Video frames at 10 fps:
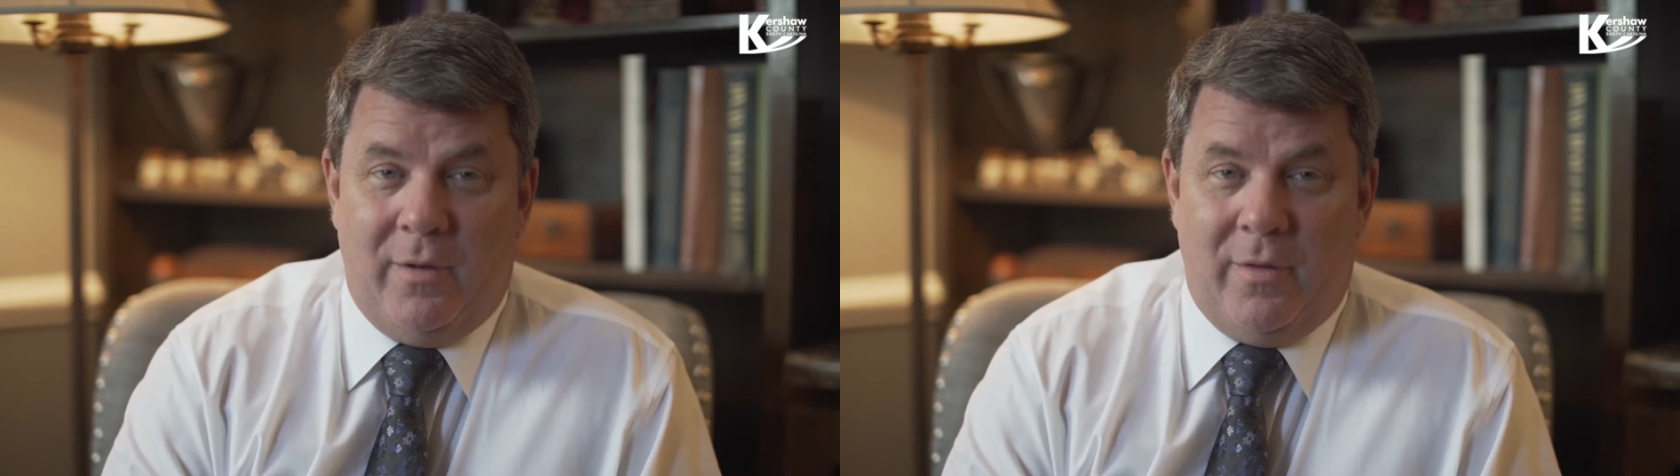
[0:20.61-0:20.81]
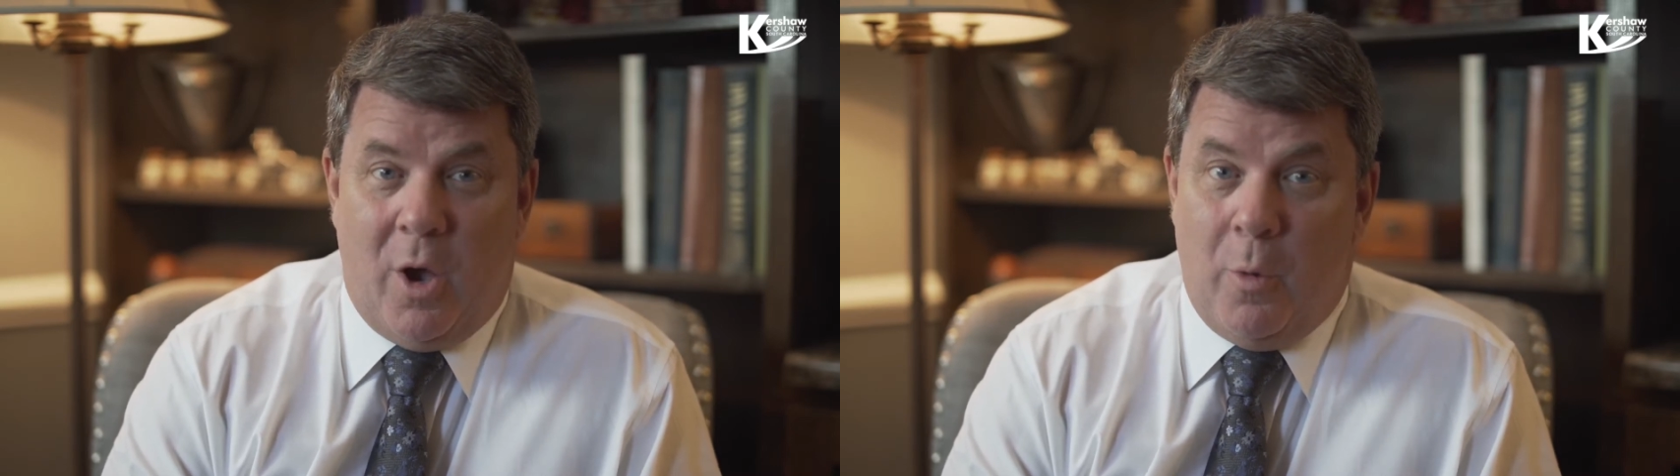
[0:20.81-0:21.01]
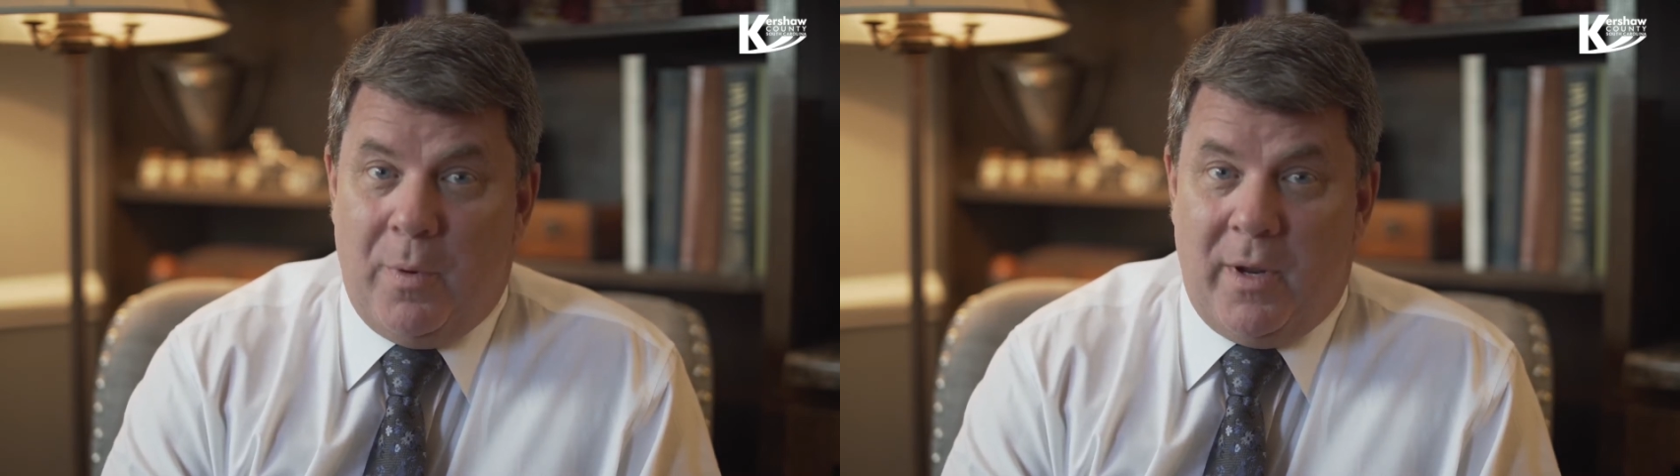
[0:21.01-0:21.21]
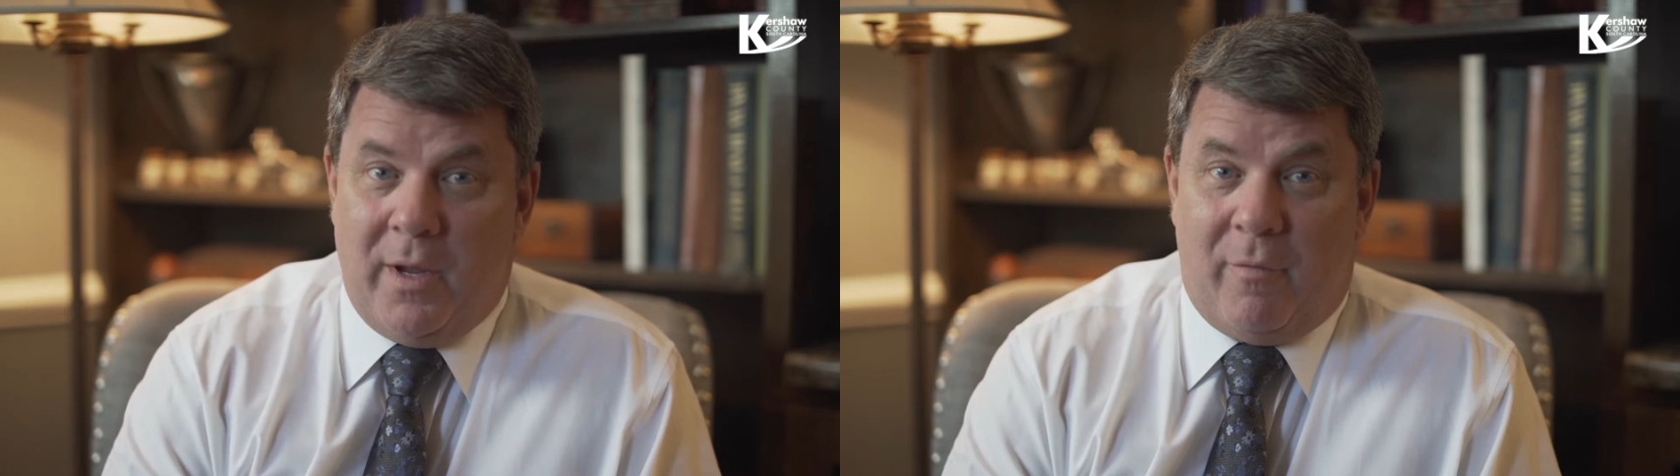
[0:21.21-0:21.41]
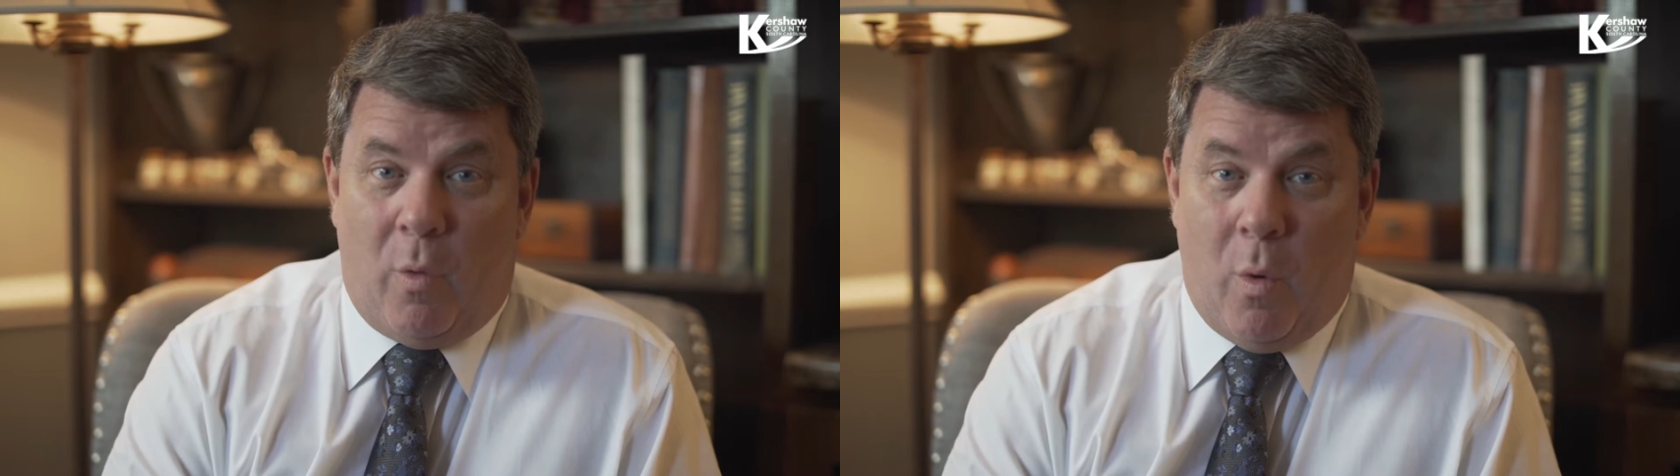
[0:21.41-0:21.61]
the opening
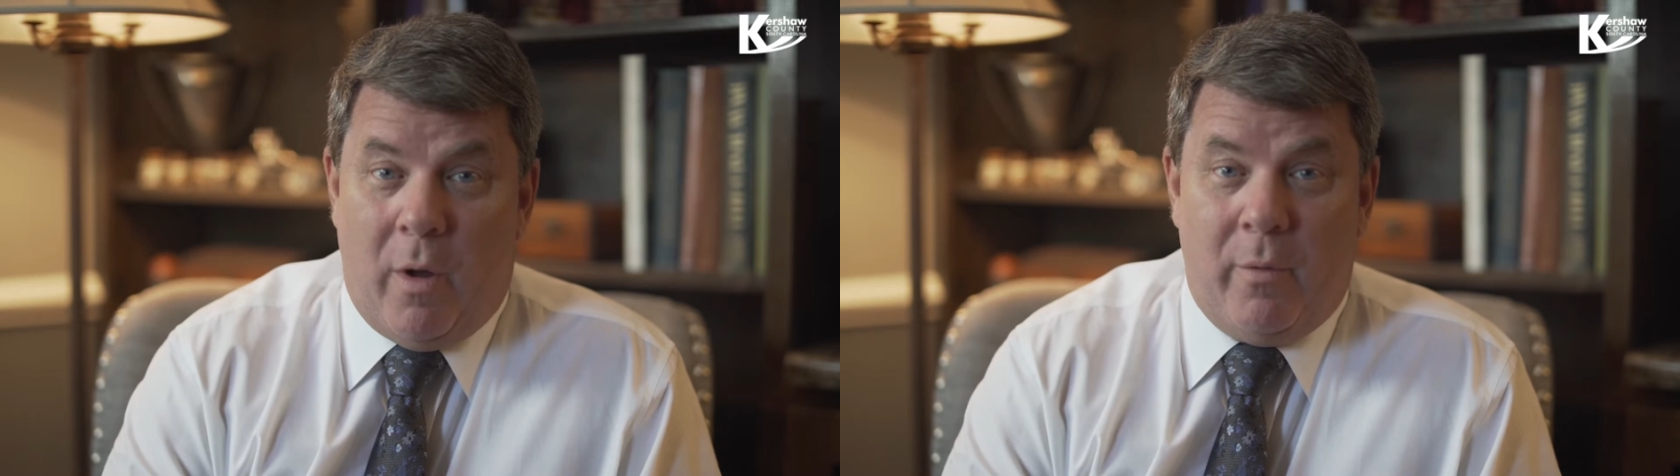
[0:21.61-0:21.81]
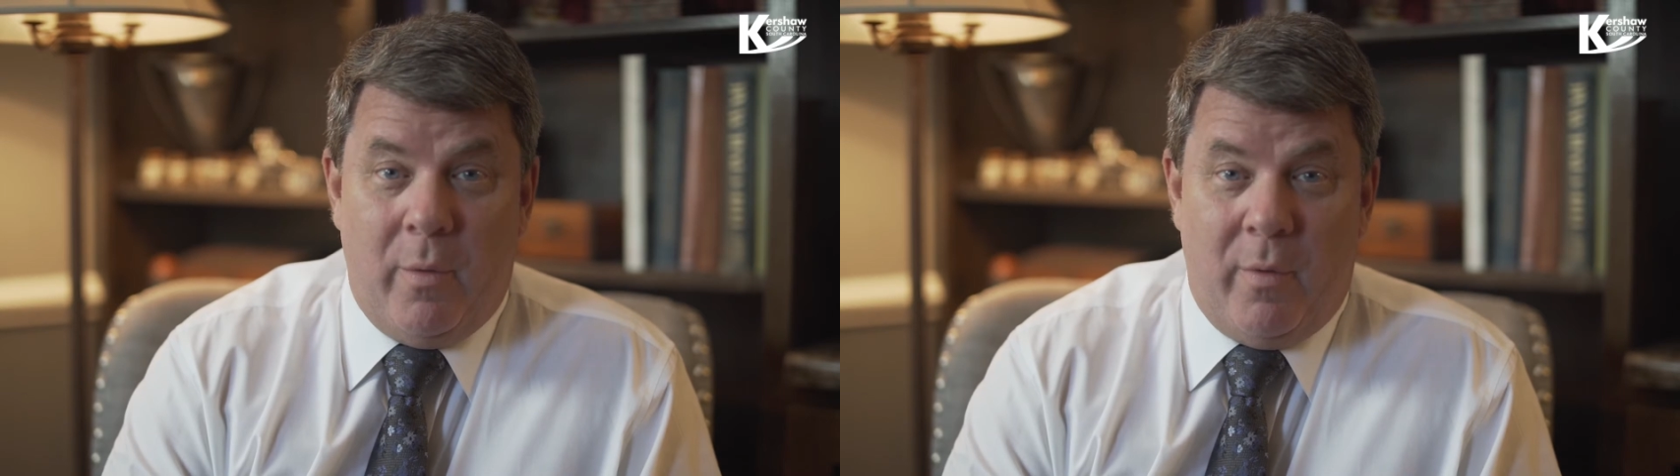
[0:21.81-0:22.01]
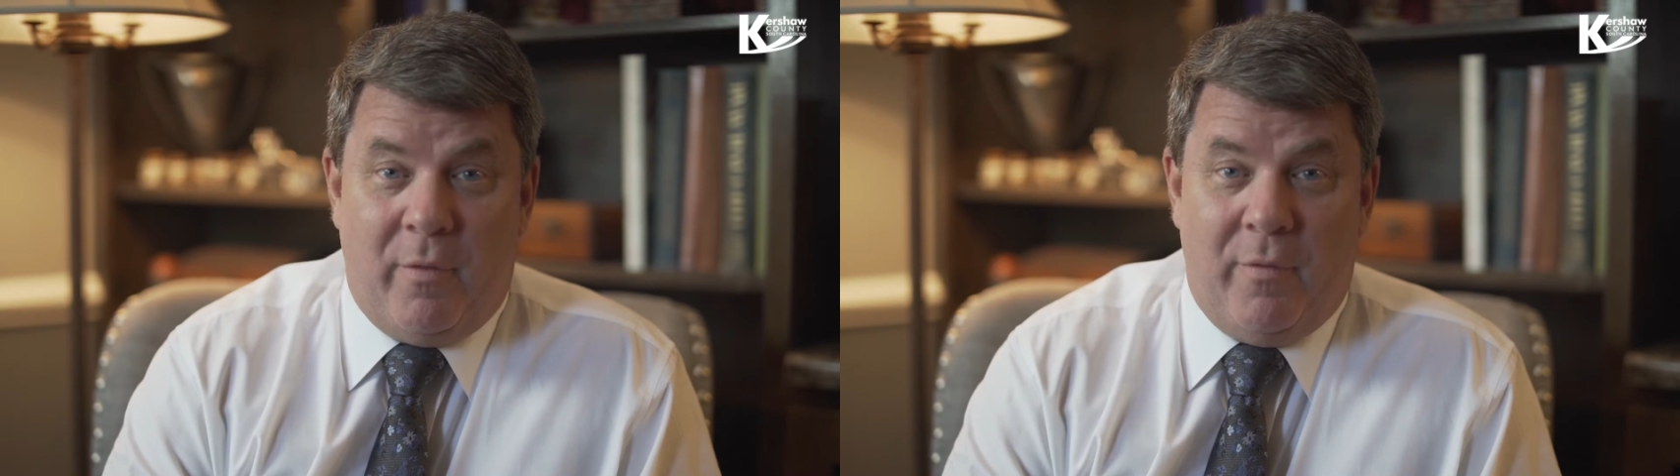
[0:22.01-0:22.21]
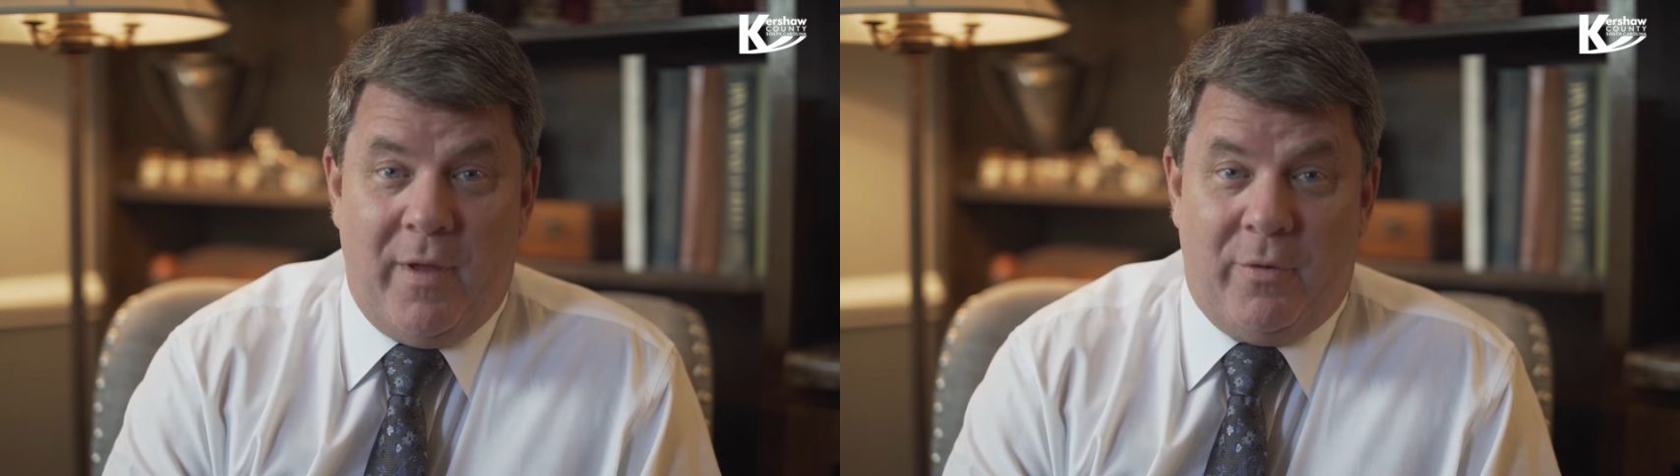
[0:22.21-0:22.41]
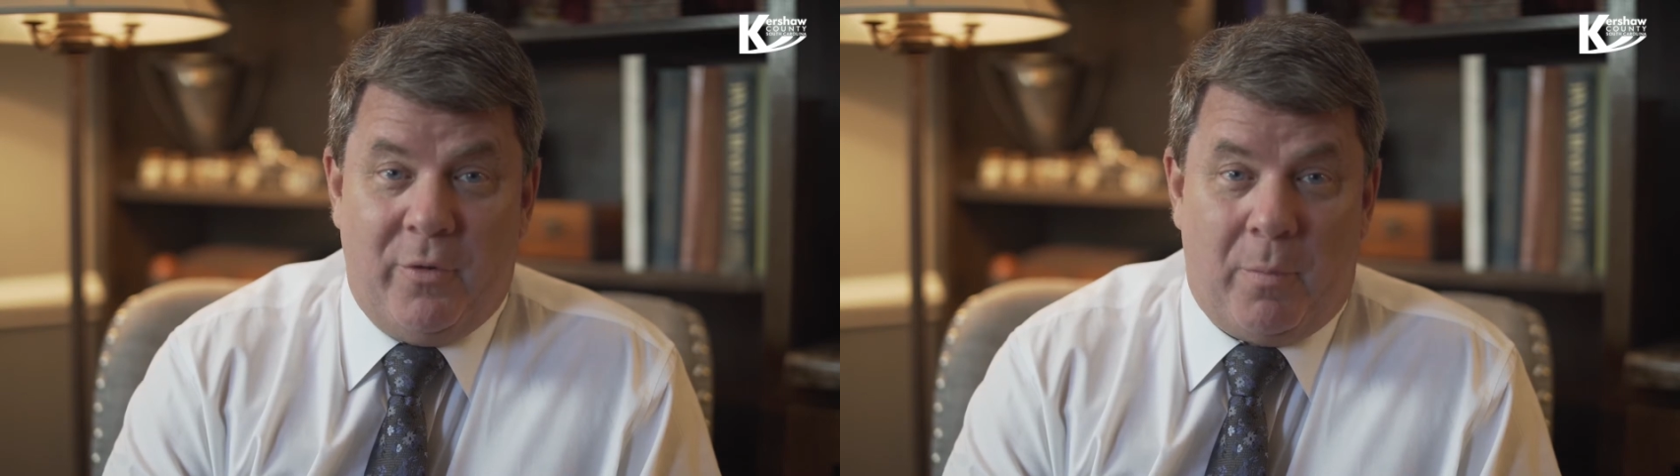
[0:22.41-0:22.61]
of our Wateree River
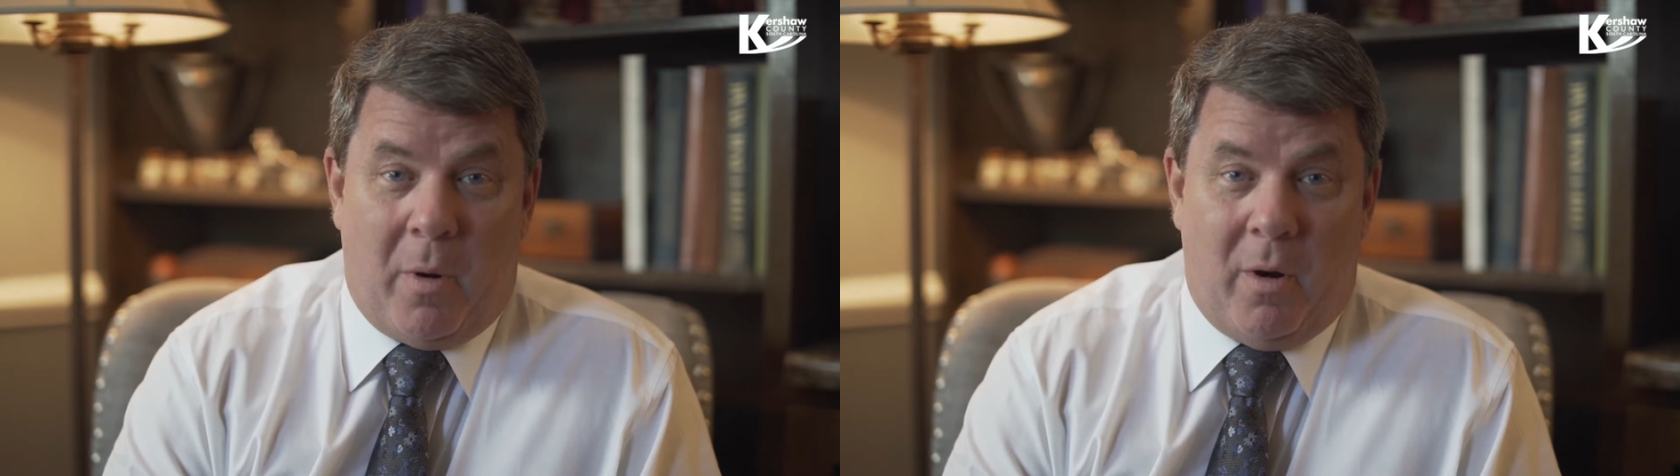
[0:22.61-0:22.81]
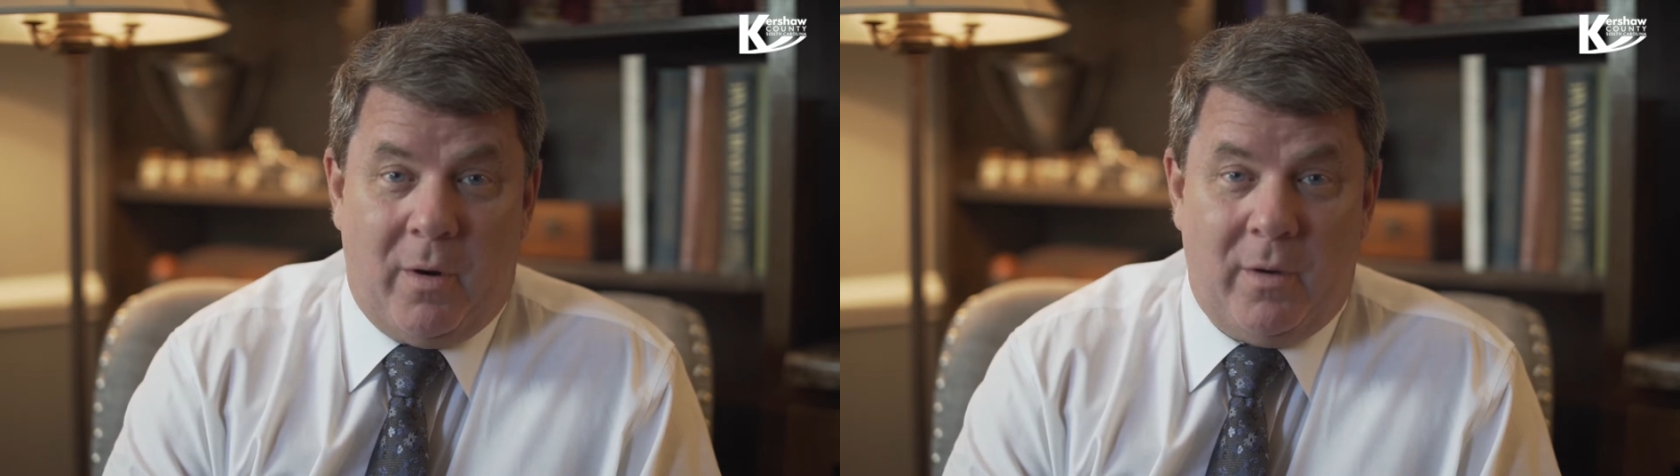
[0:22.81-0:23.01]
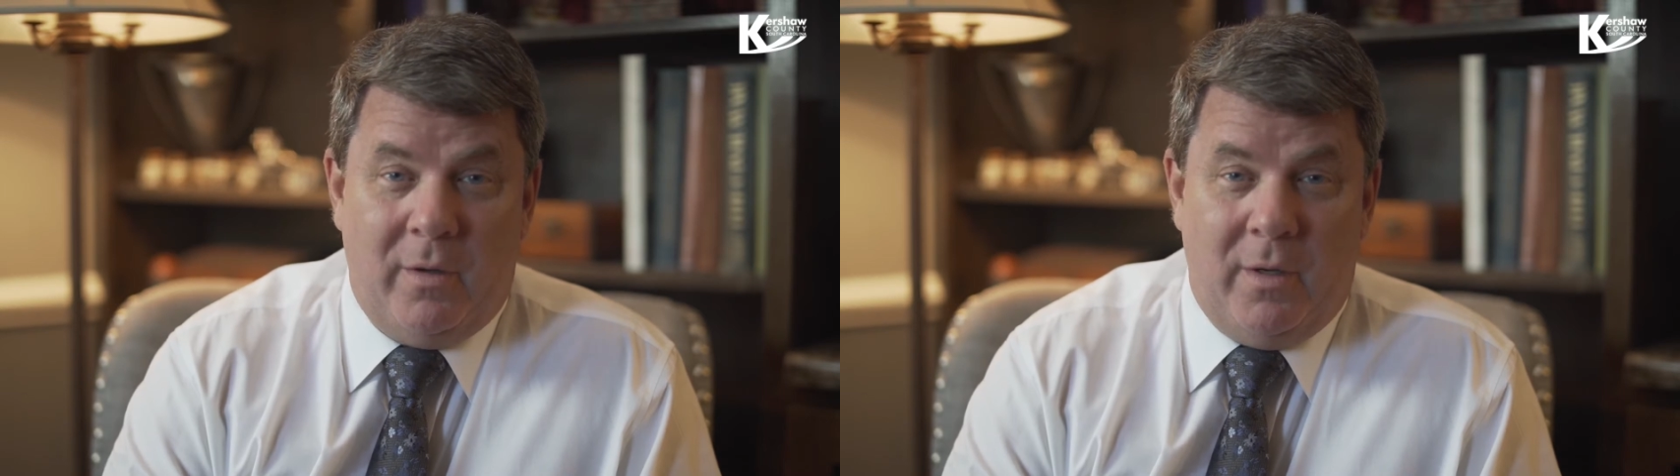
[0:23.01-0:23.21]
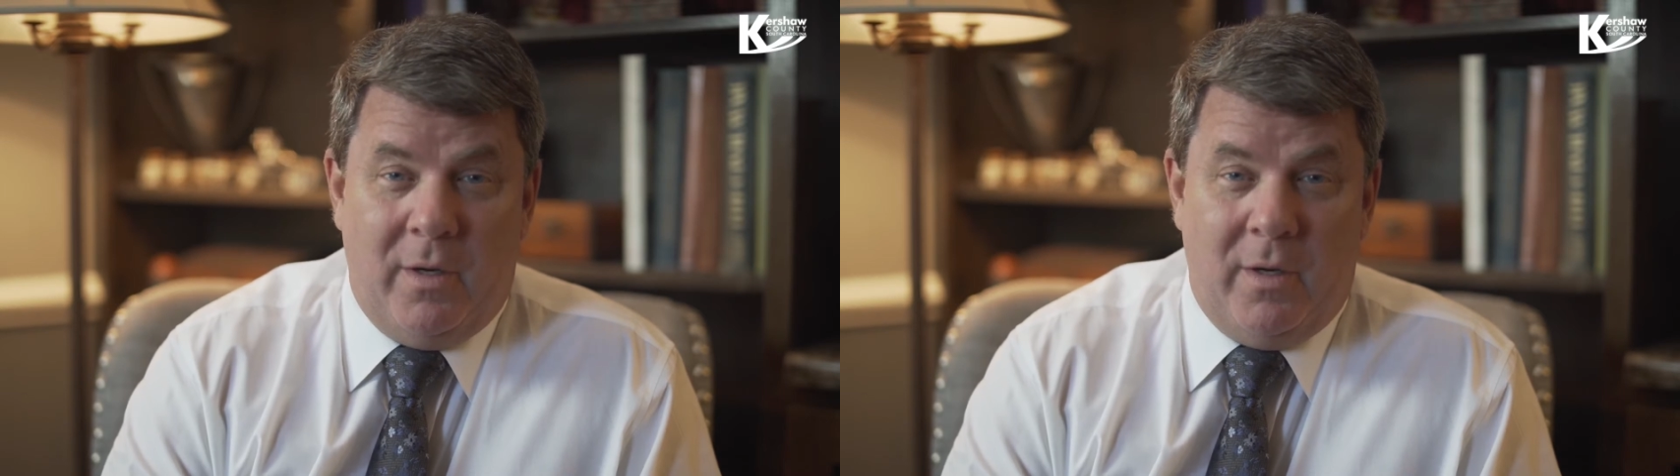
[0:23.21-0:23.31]
Veterans Park,